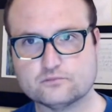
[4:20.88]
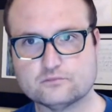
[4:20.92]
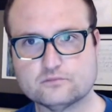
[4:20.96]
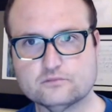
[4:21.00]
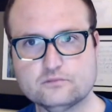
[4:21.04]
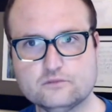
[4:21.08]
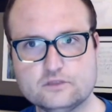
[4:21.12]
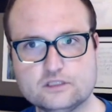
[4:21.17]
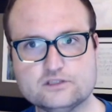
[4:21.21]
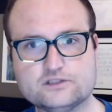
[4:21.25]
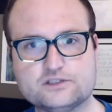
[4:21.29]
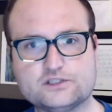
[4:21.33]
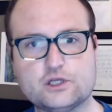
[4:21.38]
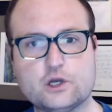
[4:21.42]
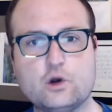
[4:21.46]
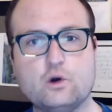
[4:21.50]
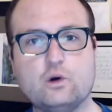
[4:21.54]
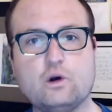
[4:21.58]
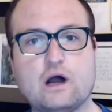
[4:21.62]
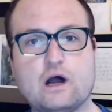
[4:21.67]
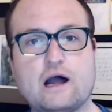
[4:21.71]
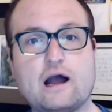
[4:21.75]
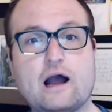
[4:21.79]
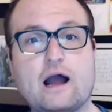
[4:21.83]

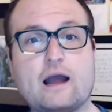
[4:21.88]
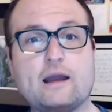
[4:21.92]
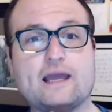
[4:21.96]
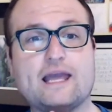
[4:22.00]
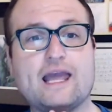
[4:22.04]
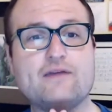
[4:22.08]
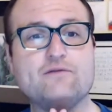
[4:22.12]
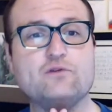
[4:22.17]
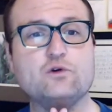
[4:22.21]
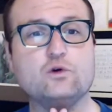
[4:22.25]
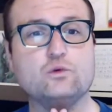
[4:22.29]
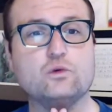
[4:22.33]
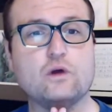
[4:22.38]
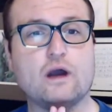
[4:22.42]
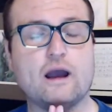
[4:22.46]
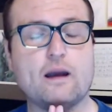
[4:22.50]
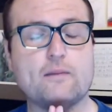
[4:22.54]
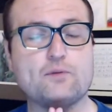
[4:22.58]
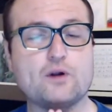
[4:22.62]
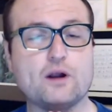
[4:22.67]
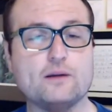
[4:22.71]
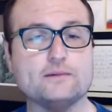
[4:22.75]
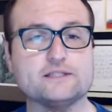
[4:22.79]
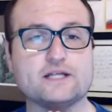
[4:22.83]
So uh, I gave you, I
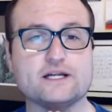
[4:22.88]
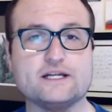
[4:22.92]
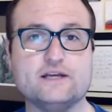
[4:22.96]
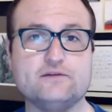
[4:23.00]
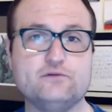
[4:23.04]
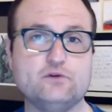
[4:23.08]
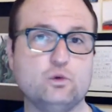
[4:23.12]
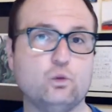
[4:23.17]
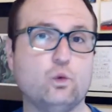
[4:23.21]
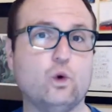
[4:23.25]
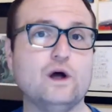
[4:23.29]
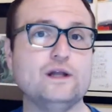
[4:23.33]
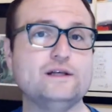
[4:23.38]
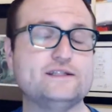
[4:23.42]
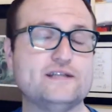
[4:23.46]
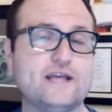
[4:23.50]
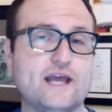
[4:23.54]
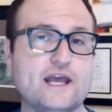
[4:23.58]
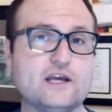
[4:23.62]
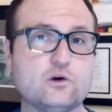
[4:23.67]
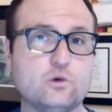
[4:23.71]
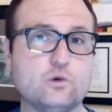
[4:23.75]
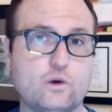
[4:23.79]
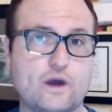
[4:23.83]
promised I'd give you one
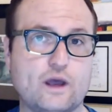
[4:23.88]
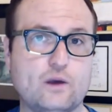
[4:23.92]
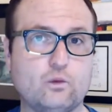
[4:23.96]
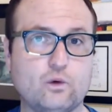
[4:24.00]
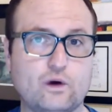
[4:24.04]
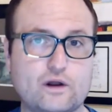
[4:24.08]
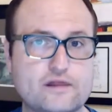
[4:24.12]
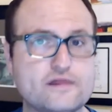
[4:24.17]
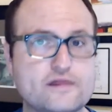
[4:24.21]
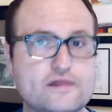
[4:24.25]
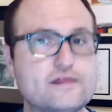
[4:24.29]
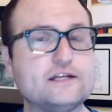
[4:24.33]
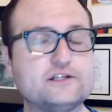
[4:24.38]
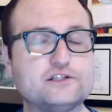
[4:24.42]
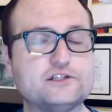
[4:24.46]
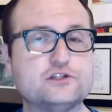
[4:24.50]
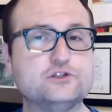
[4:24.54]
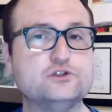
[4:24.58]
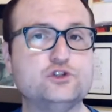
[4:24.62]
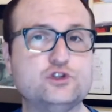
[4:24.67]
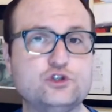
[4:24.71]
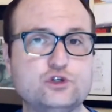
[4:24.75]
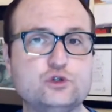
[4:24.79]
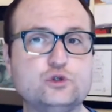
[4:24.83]
takeaway, one thing
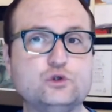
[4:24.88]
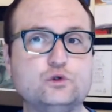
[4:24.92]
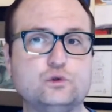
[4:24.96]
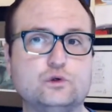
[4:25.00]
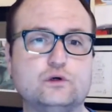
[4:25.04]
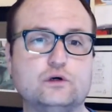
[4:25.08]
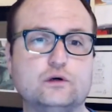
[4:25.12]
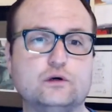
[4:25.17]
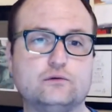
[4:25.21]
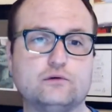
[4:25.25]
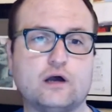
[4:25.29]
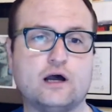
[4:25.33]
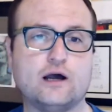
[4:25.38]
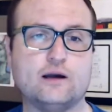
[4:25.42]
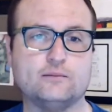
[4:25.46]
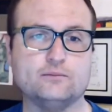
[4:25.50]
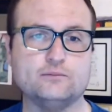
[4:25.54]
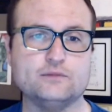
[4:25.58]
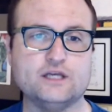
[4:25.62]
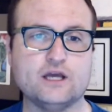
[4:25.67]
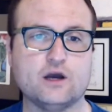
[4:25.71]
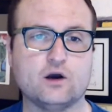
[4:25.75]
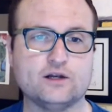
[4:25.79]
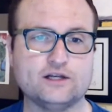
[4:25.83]
to do
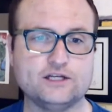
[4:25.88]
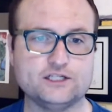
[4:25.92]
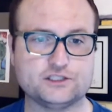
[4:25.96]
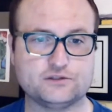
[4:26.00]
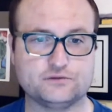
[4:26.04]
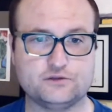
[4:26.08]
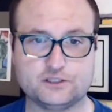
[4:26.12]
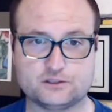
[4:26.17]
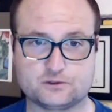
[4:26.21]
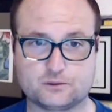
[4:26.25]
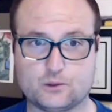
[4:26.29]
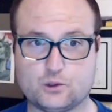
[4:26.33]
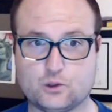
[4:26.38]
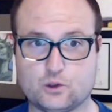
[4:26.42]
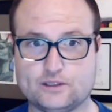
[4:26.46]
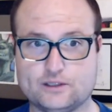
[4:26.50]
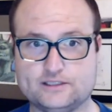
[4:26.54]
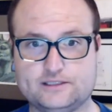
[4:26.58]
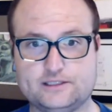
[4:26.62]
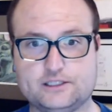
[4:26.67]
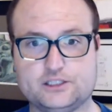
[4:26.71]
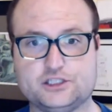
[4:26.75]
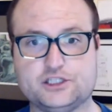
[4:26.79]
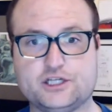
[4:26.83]
um, on each of these
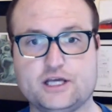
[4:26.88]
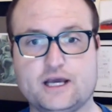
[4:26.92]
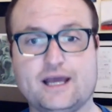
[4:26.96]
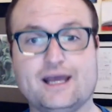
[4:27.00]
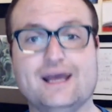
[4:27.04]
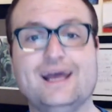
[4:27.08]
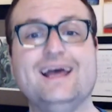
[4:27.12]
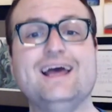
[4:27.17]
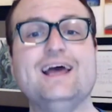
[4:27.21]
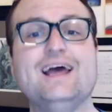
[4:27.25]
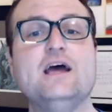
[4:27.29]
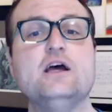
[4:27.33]
recordings each day.